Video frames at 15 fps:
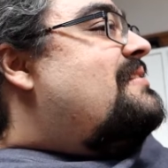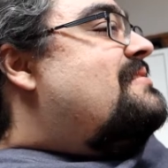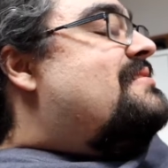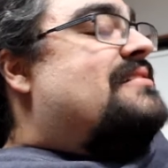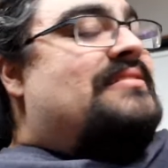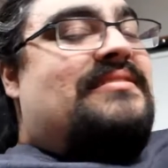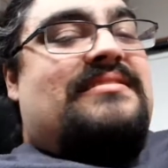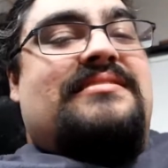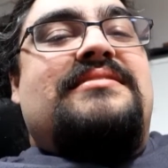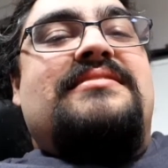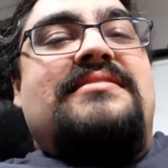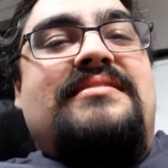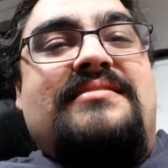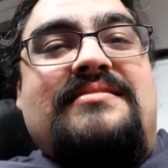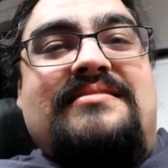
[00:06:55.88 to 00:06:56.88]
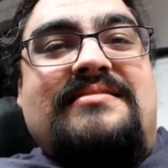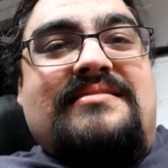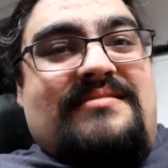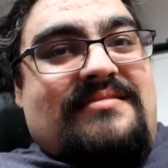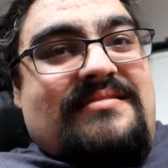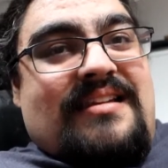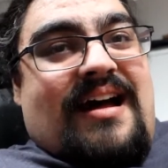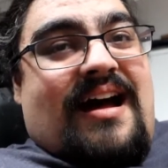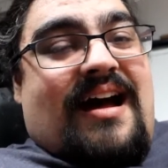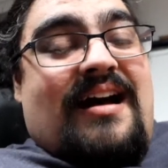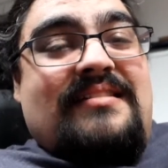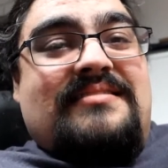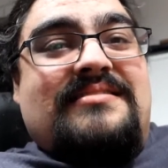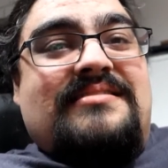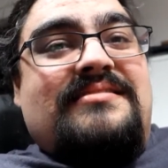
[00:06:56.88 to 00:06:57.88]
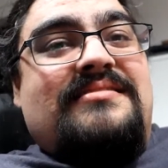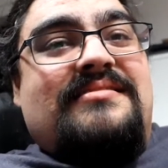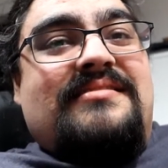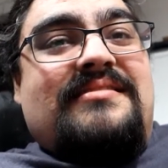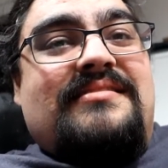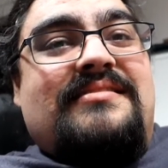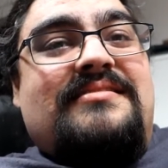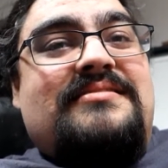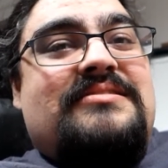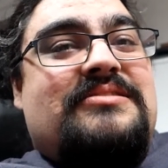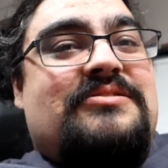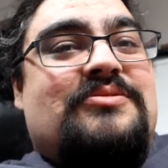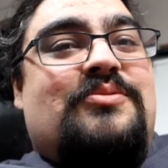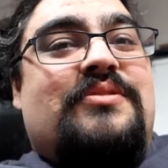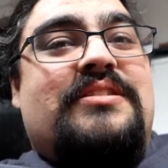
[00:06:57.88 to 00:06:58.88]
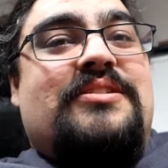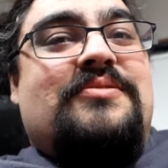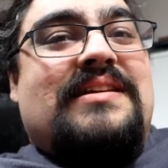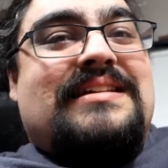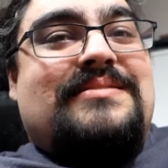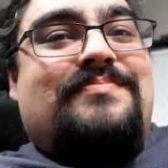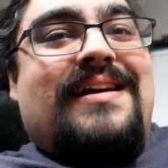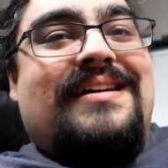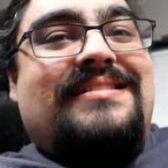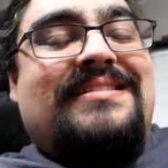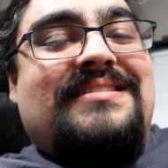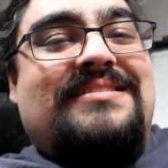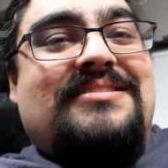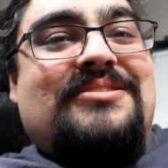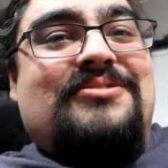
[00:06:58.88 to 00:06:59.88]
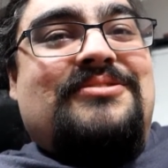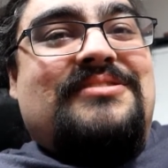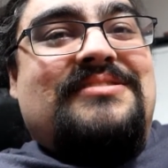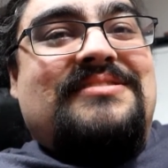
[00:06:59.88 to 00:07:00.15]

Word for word: does not do what you expect it to